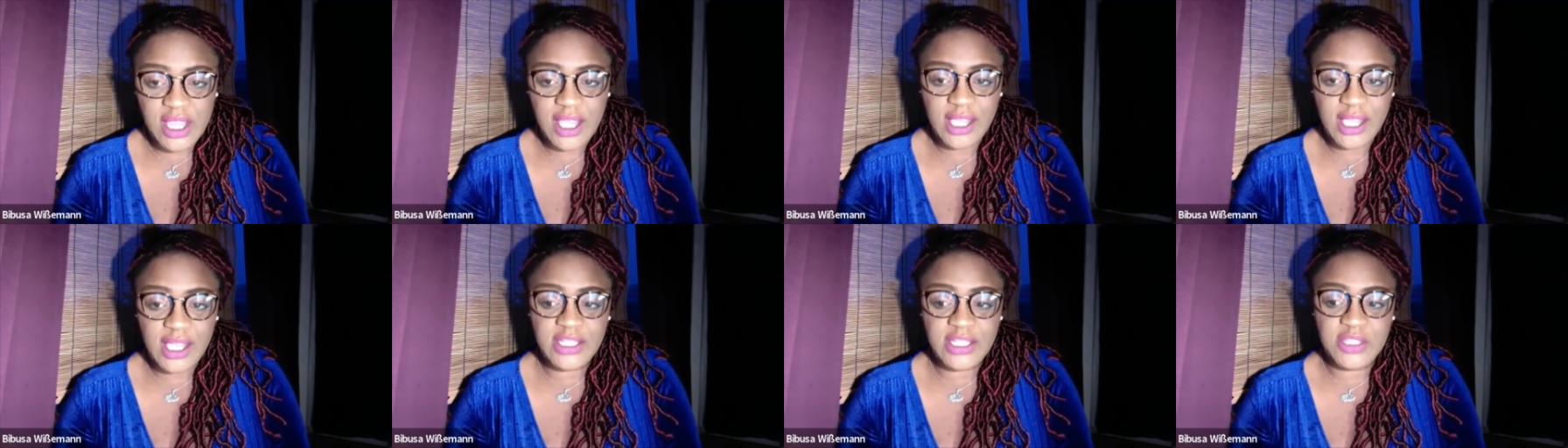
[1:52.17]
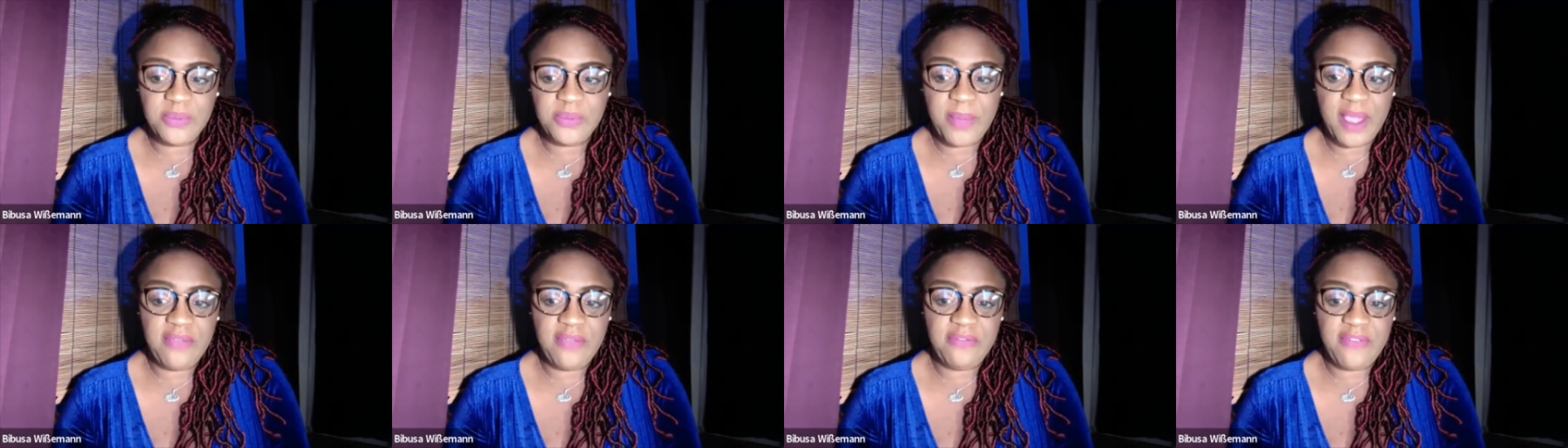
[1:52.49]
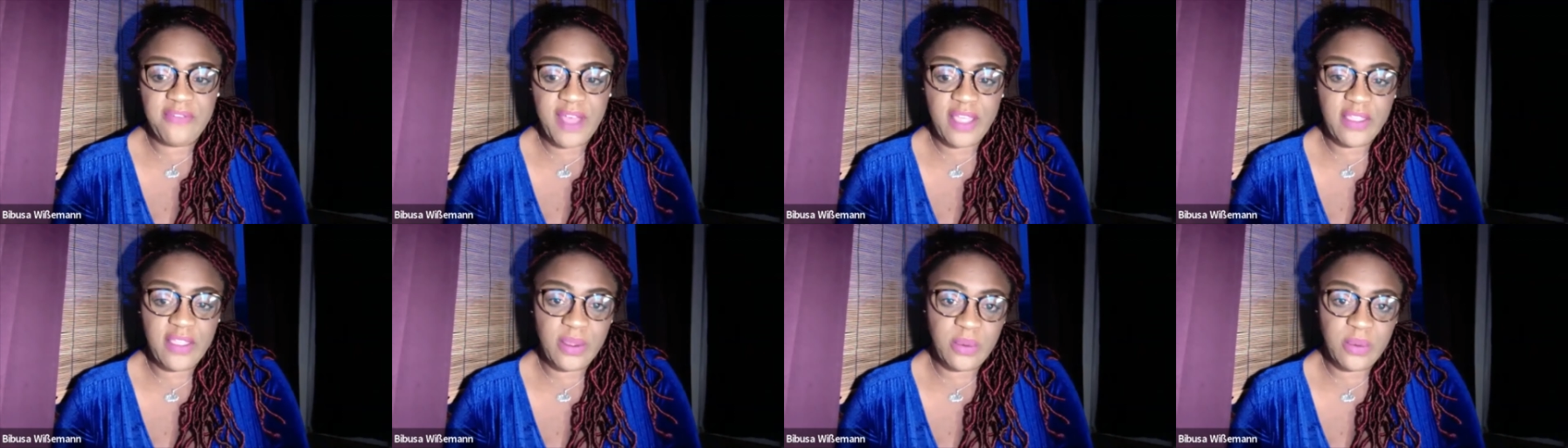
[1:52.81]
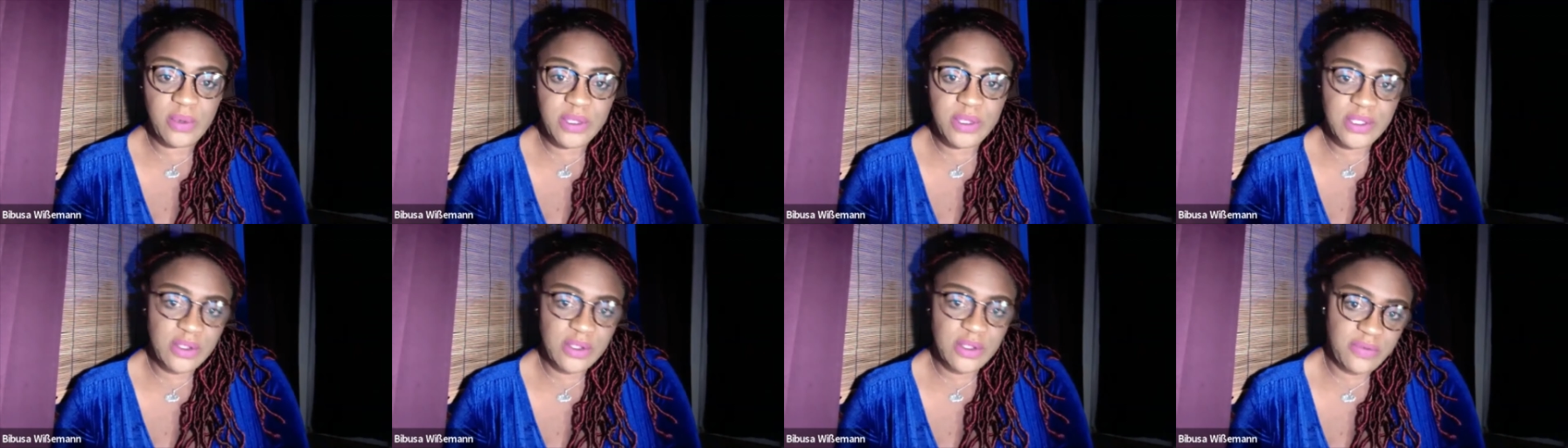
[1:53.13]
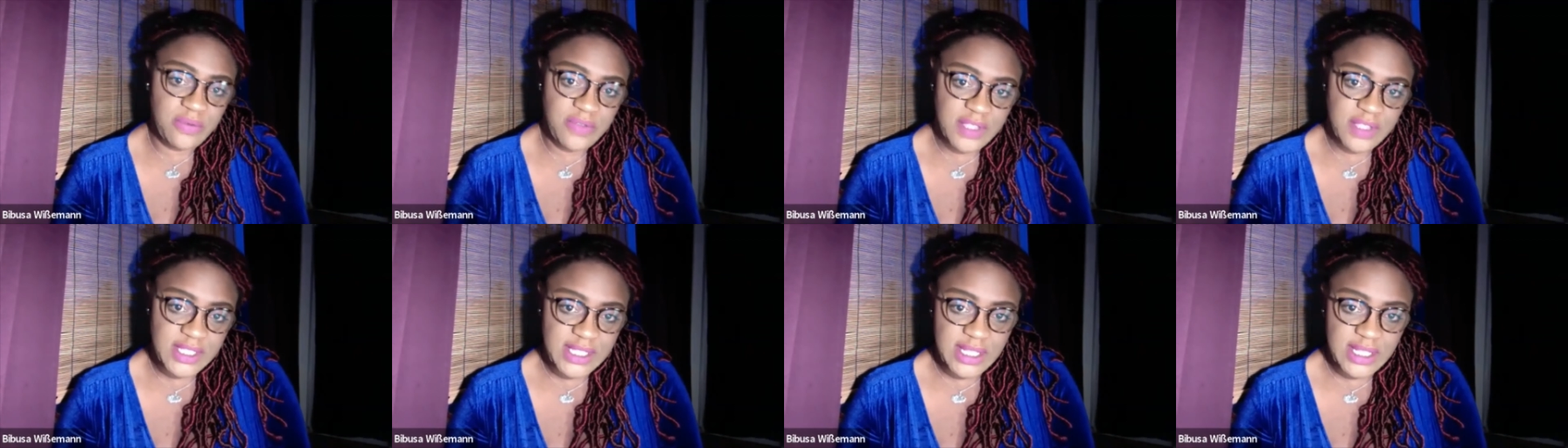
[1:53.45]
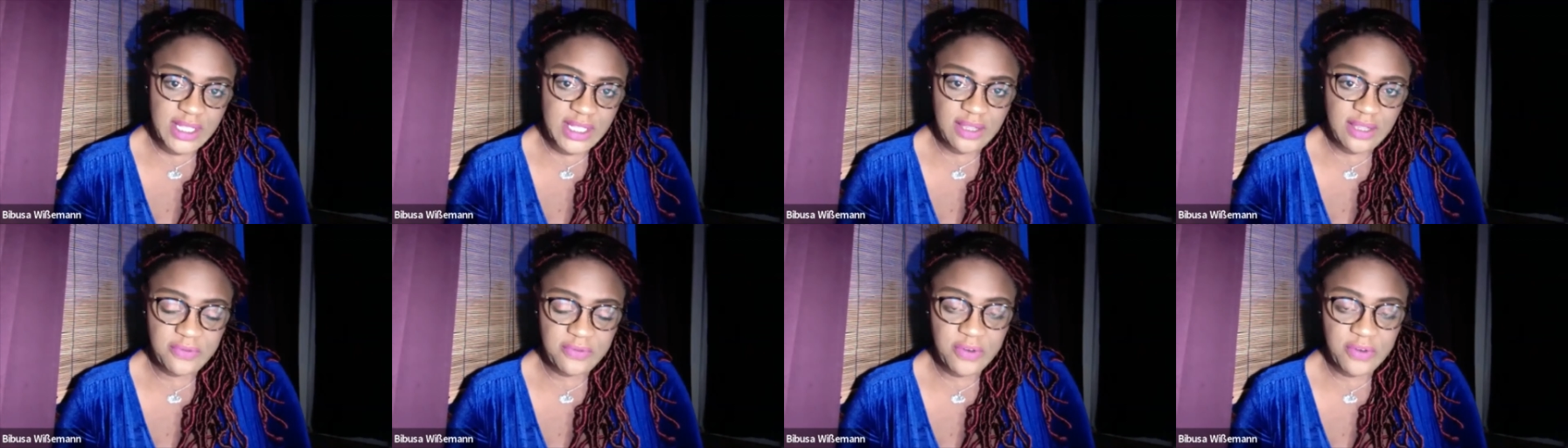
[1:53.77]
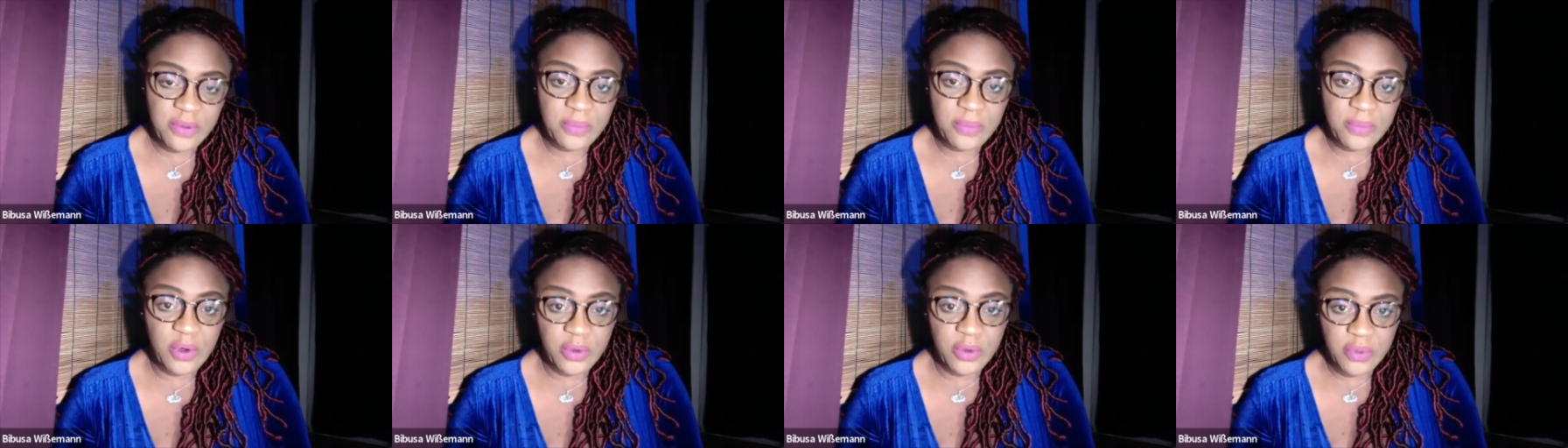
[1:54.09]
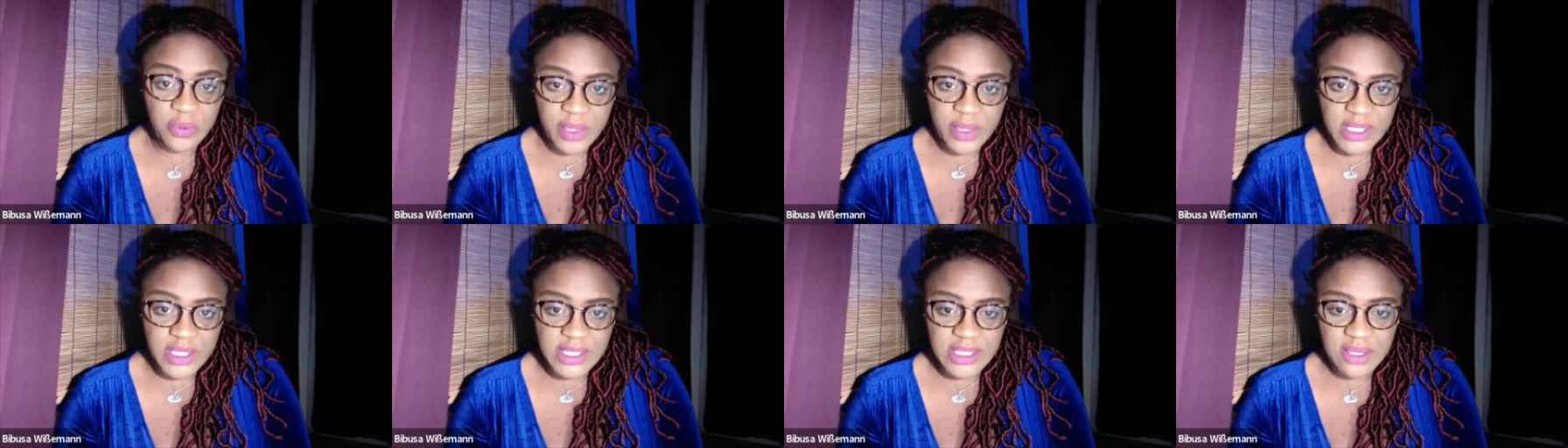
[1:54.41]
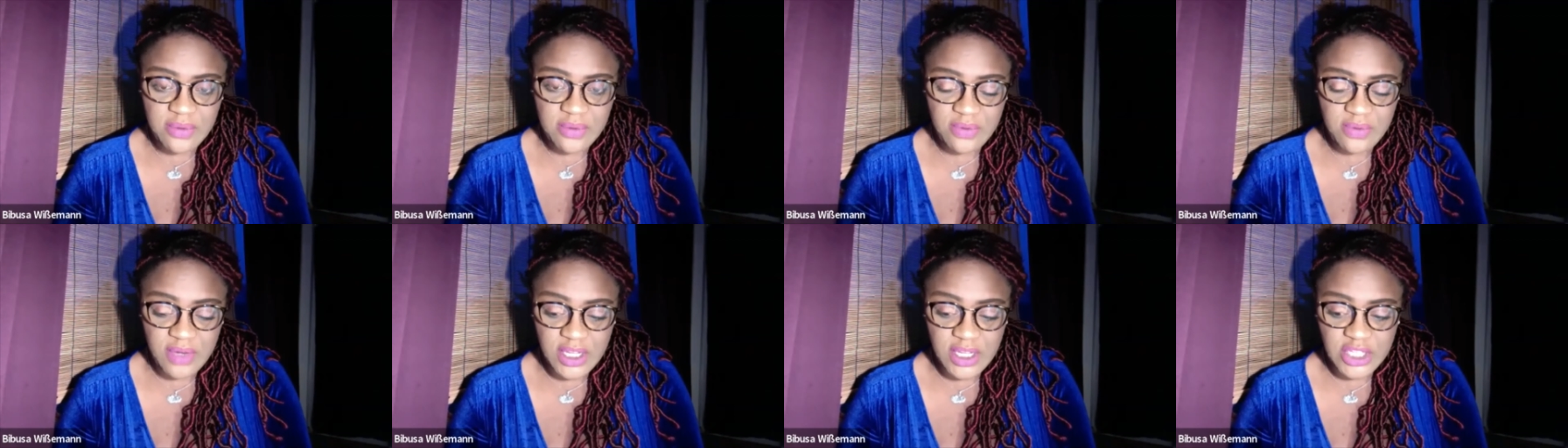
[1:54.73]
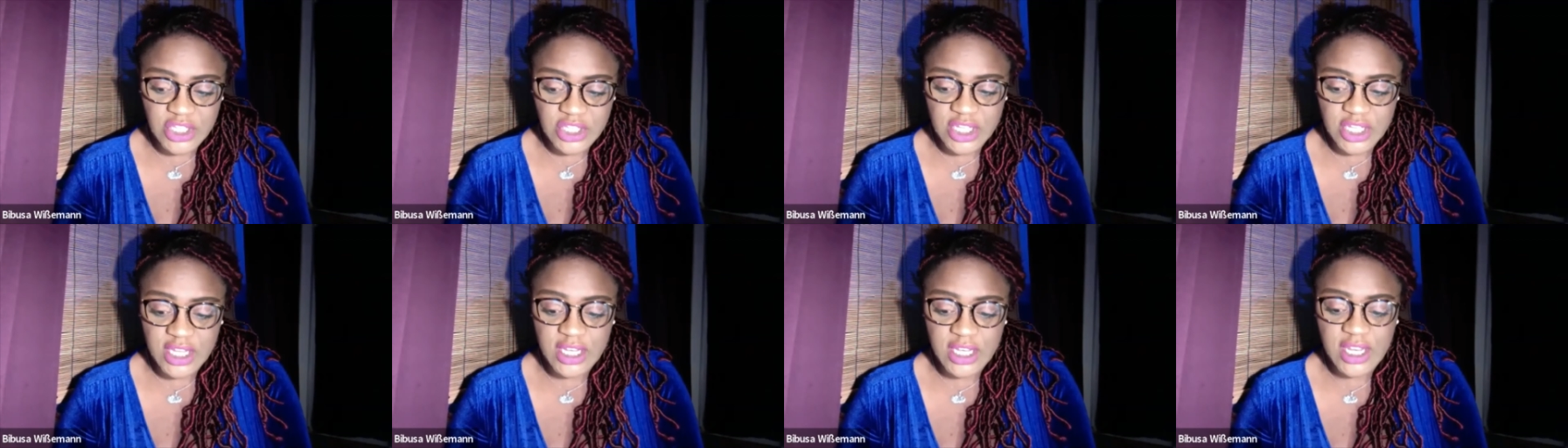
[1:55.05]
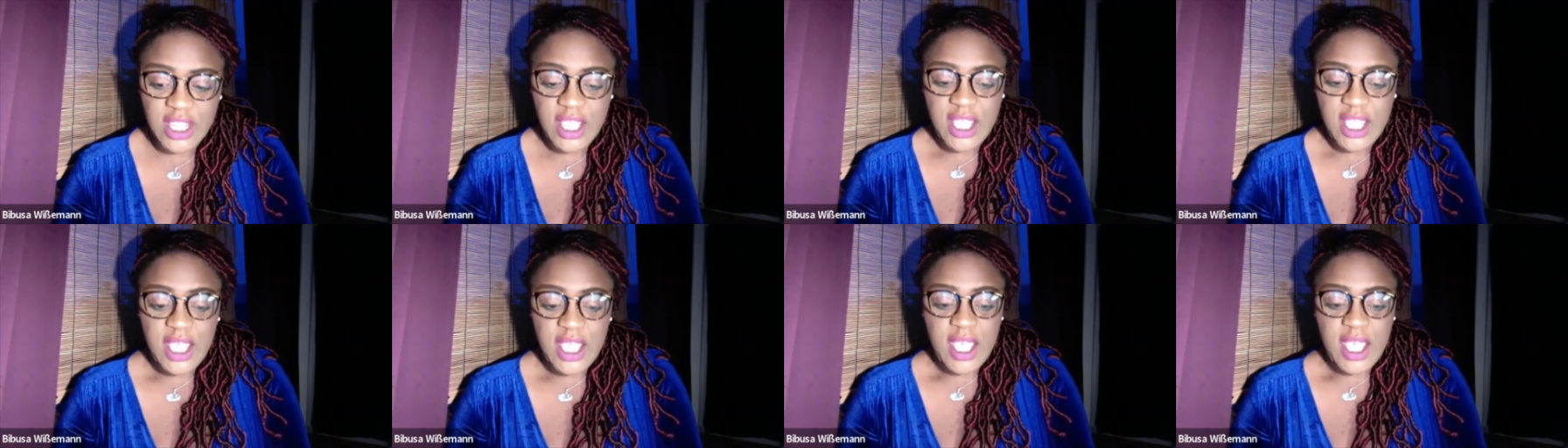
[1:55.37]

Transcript: and my father was obviously from northwestern region.